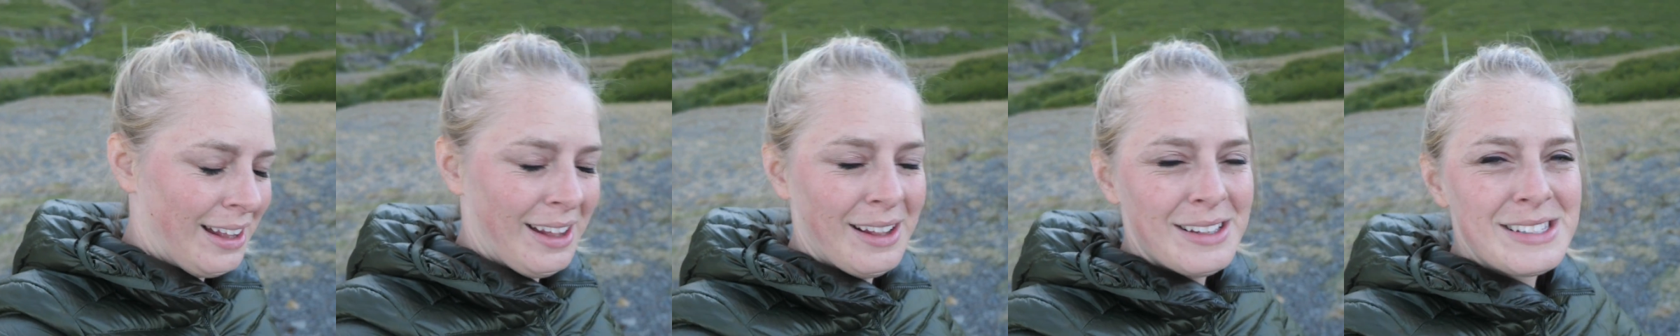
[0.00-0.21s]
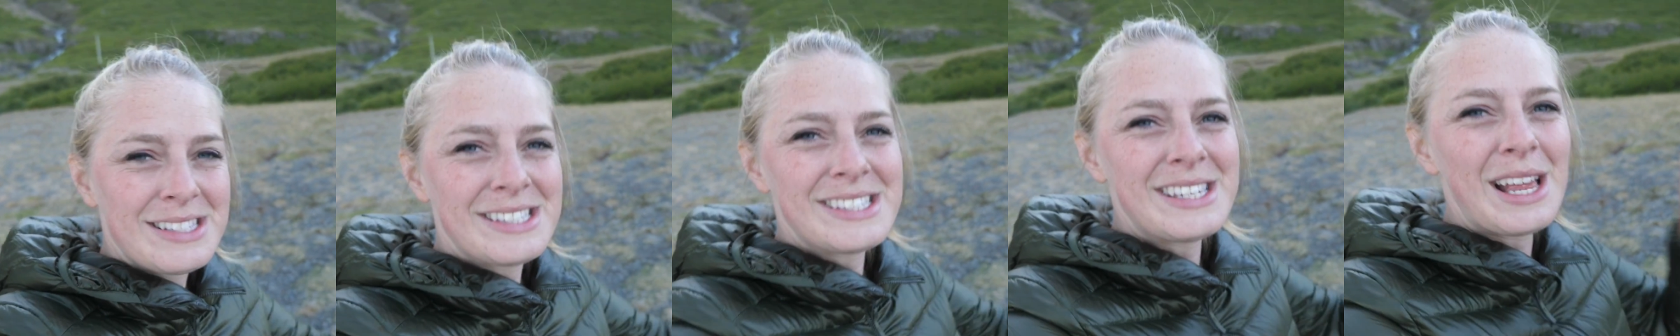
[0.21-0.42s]

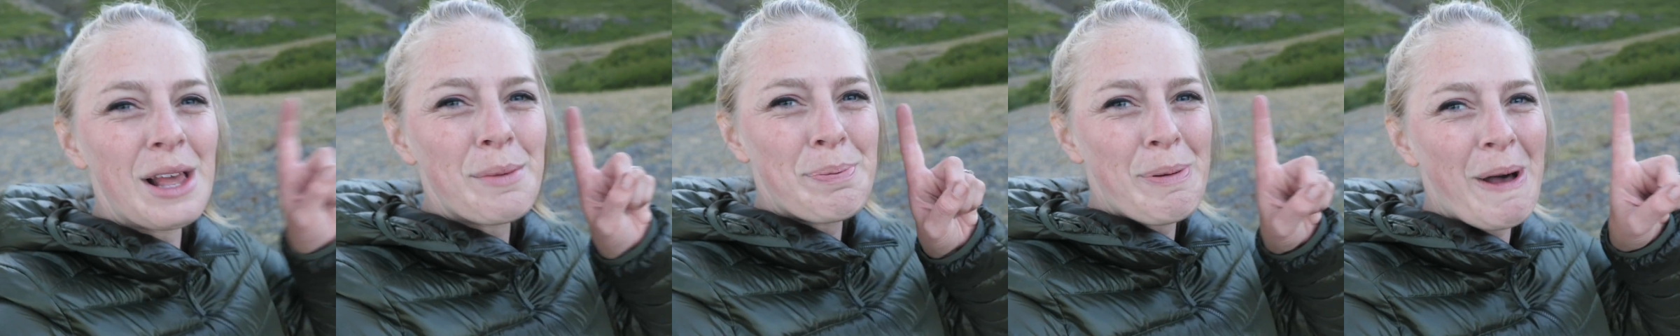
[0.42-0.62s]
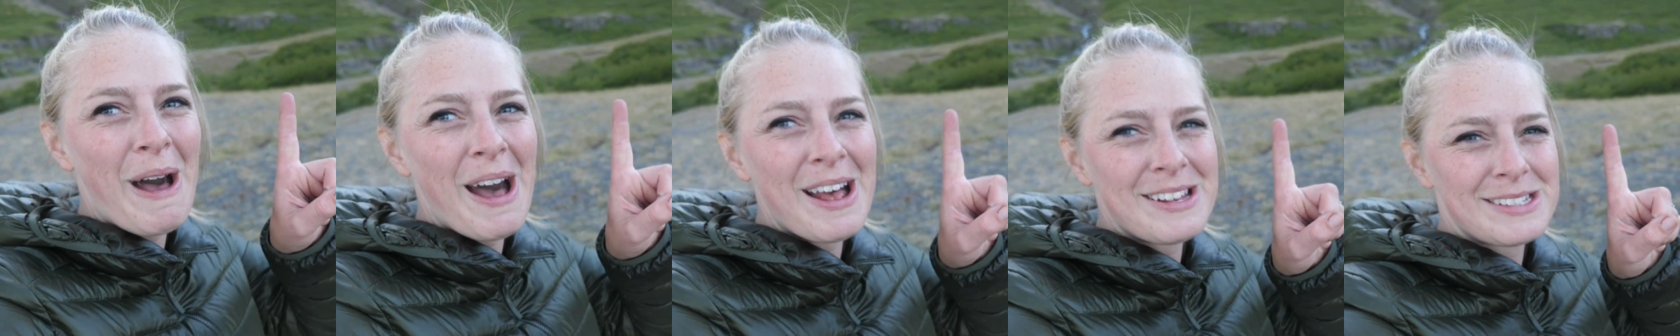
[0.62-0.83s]
It's still
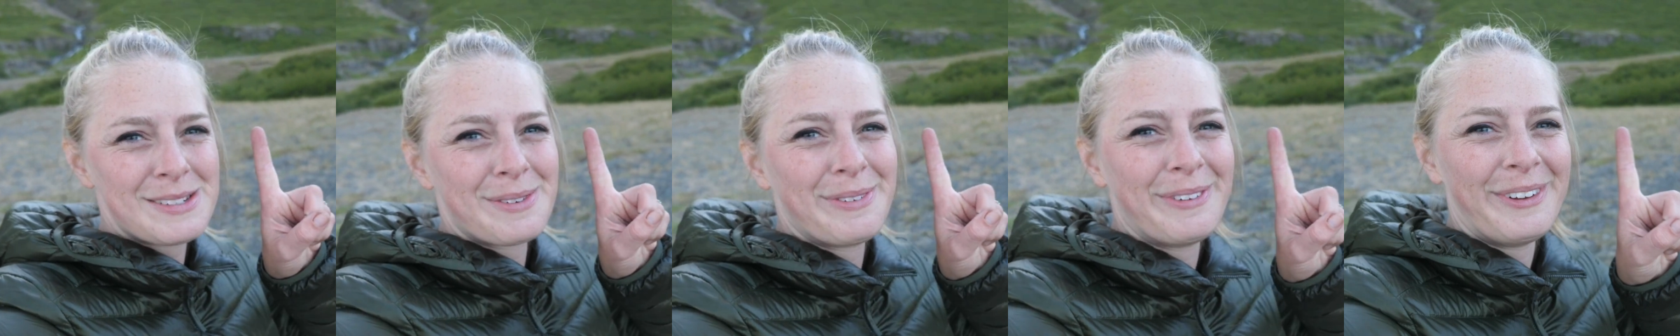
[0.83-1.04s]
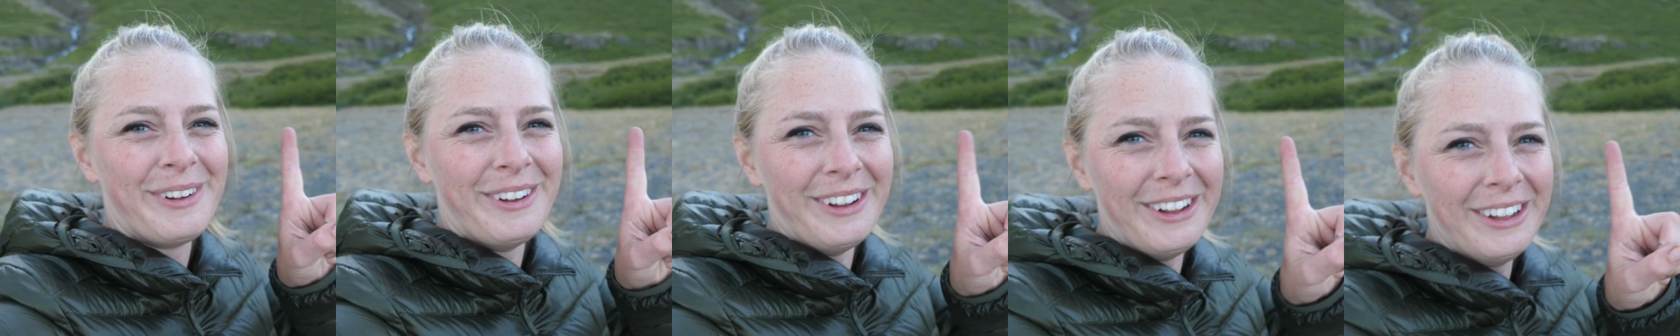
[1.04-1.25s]

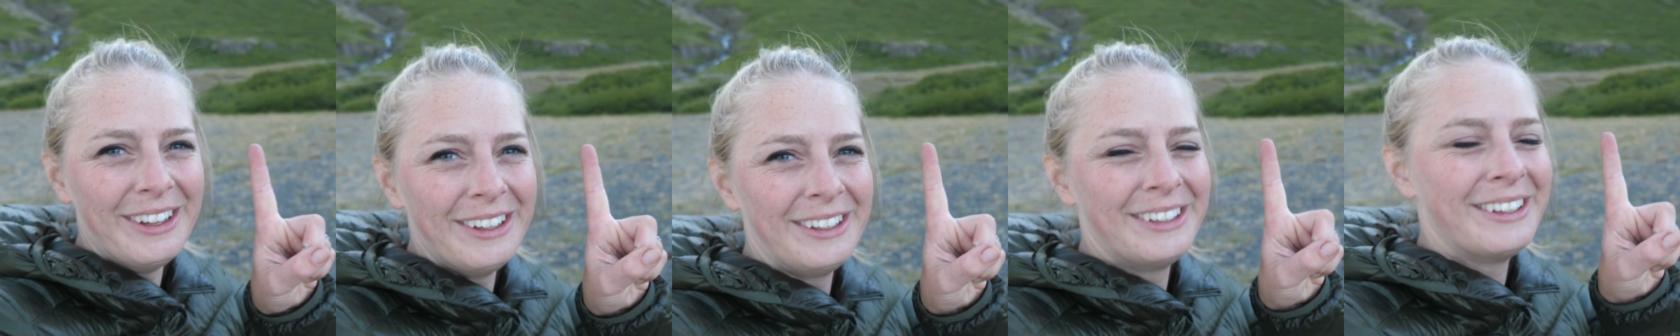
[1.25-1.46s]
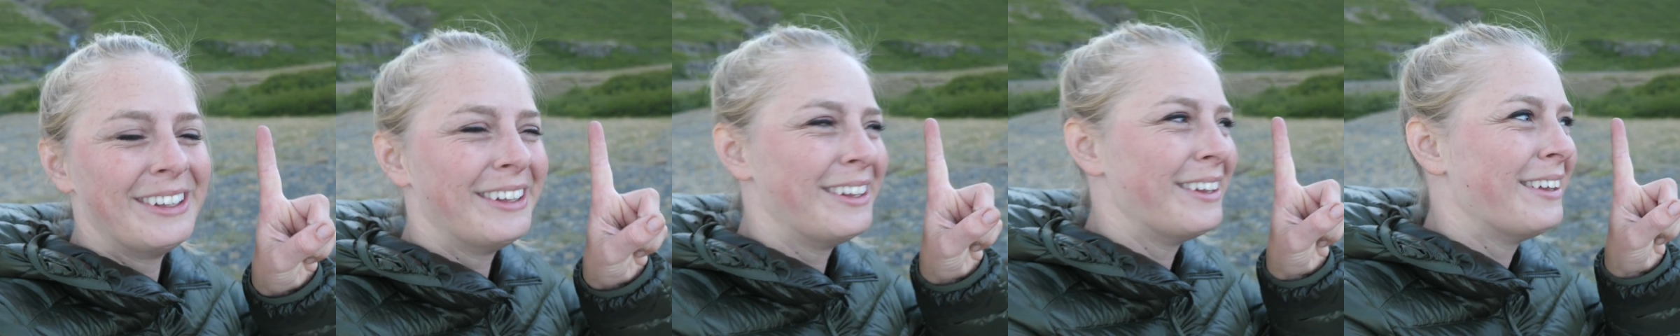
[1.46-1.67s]
possible,
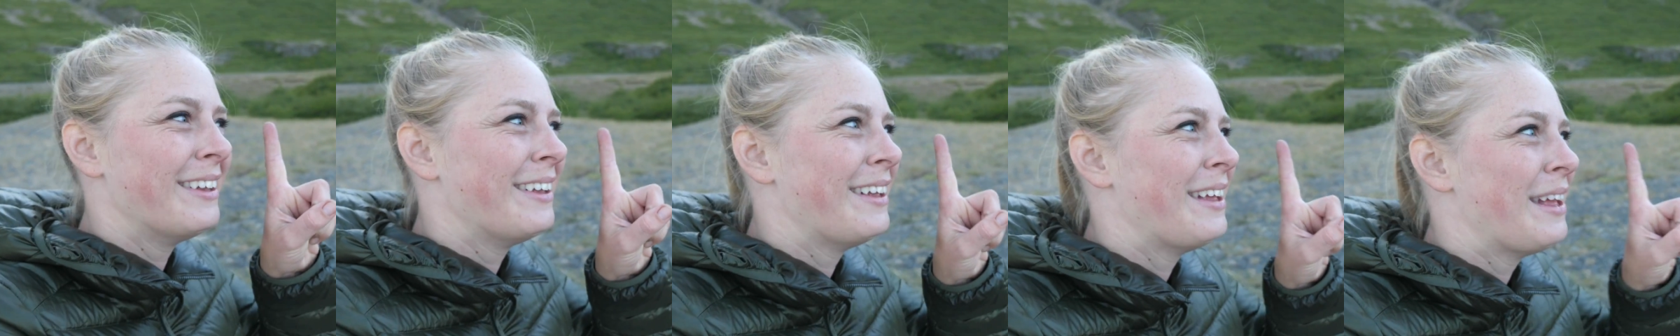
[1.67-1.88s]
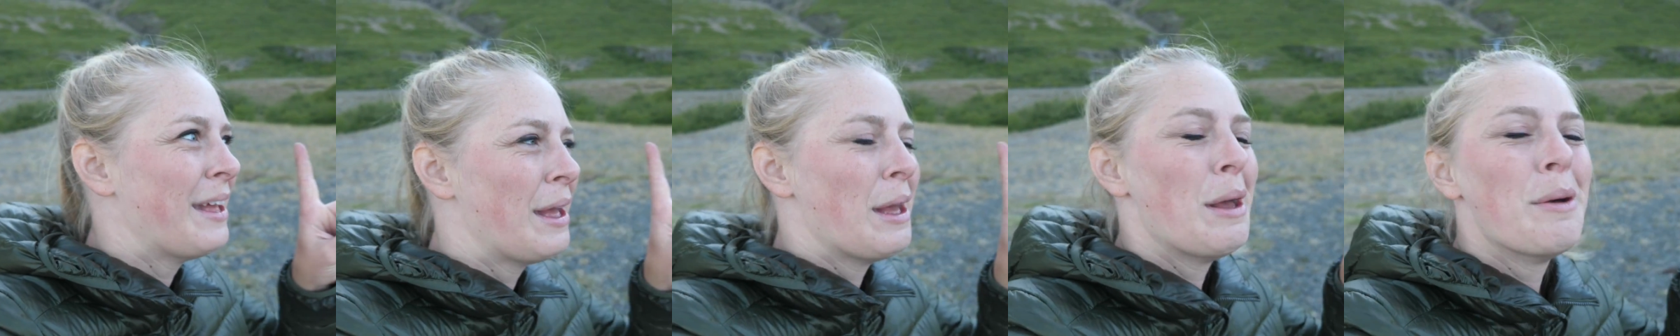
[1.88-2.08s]

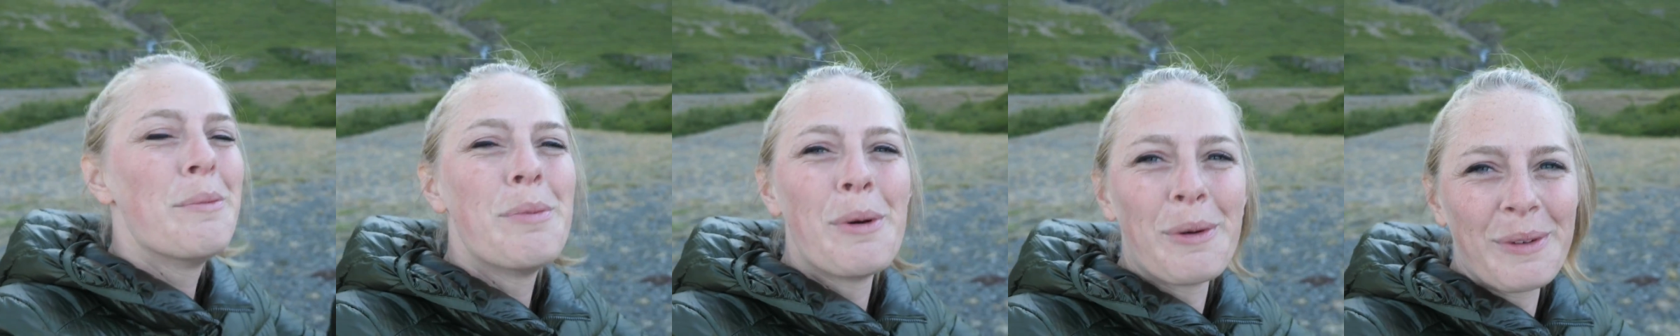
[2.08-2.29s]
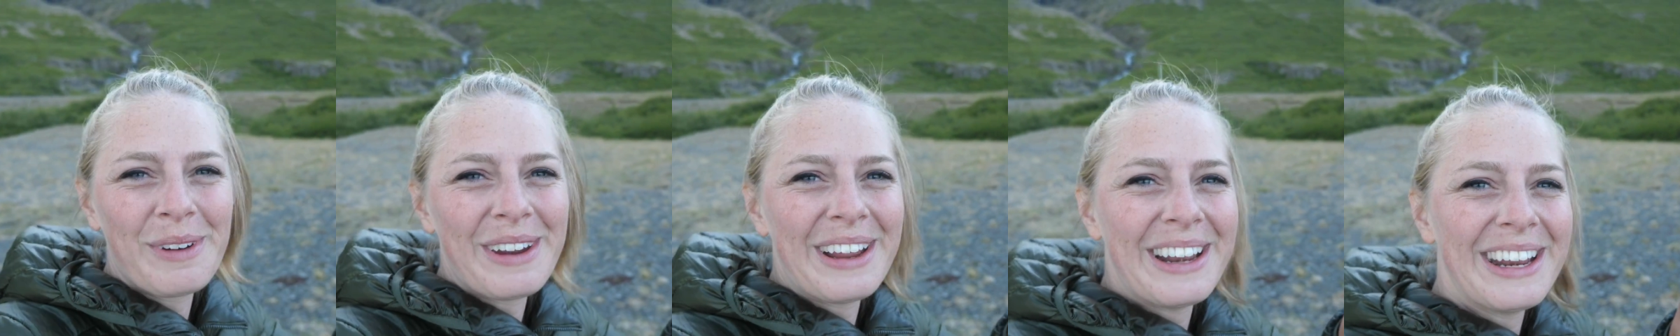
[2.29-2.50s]

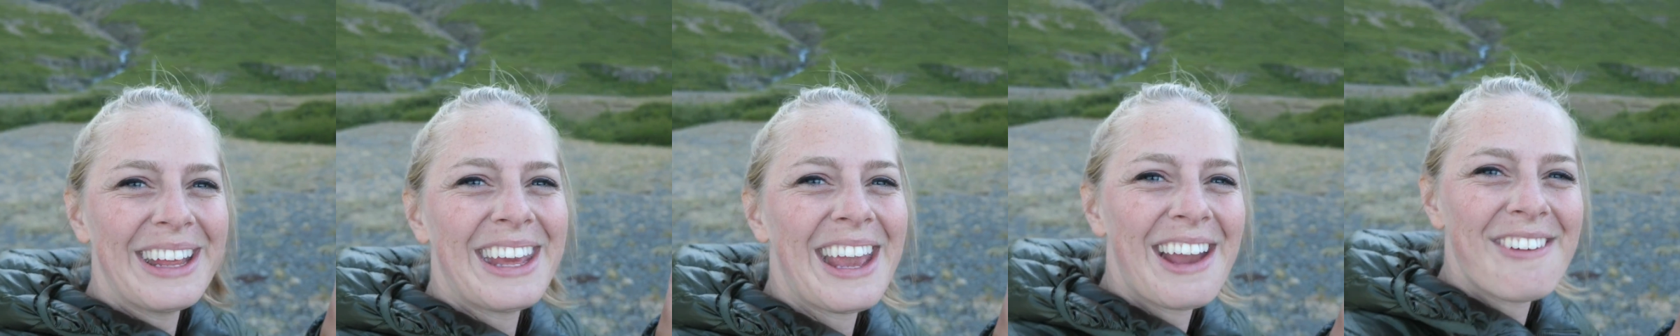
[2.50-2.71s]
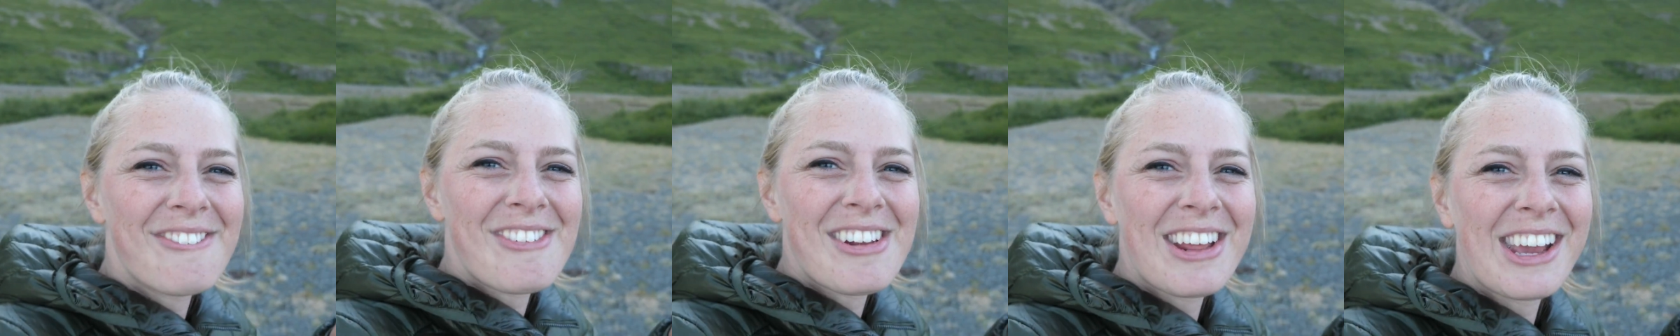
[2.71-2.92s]
but we're gonna
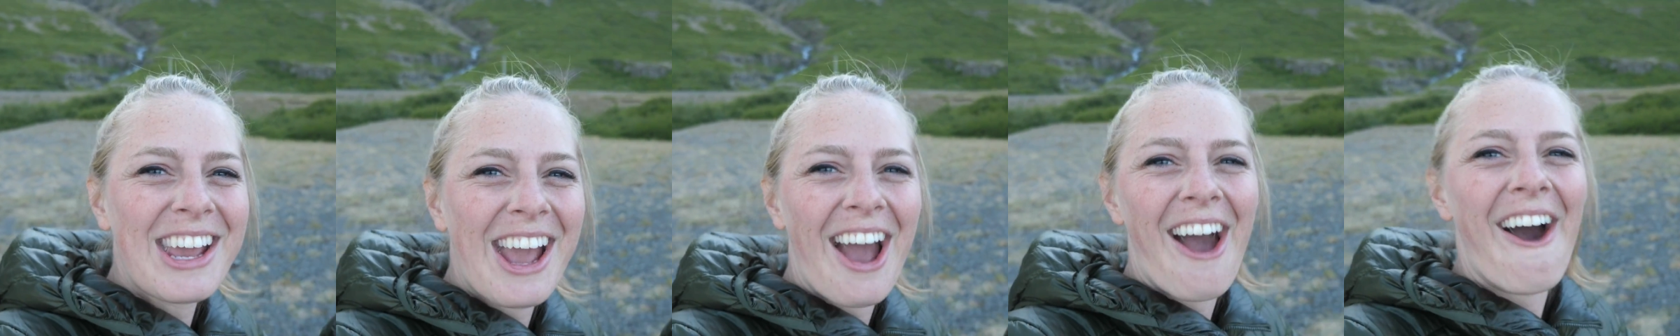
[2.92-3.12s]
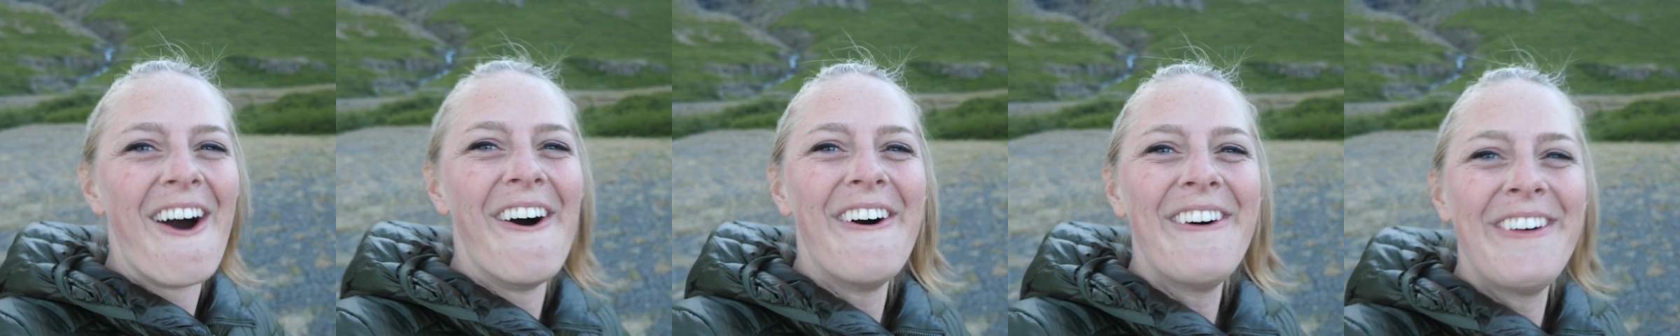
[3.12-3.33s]
give it a
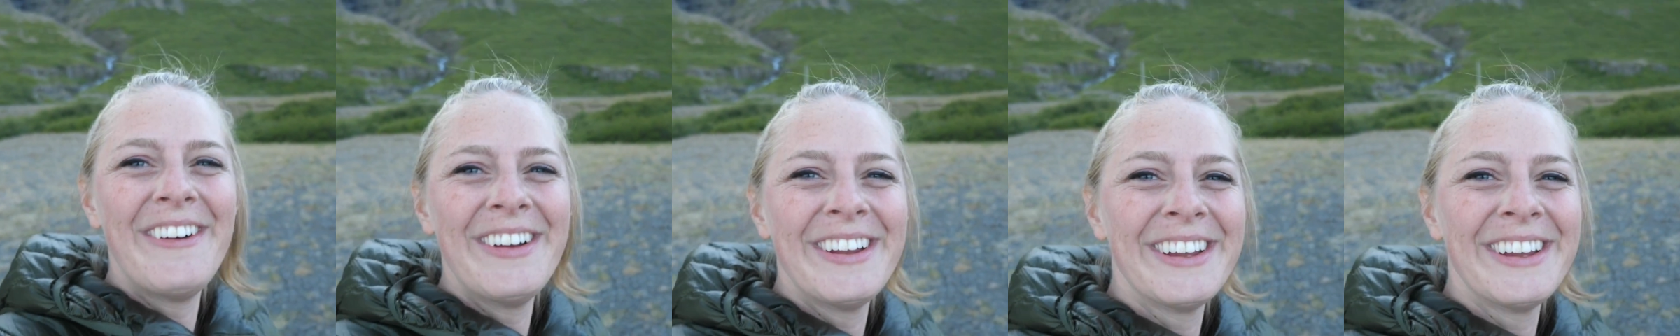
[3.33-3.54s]
go.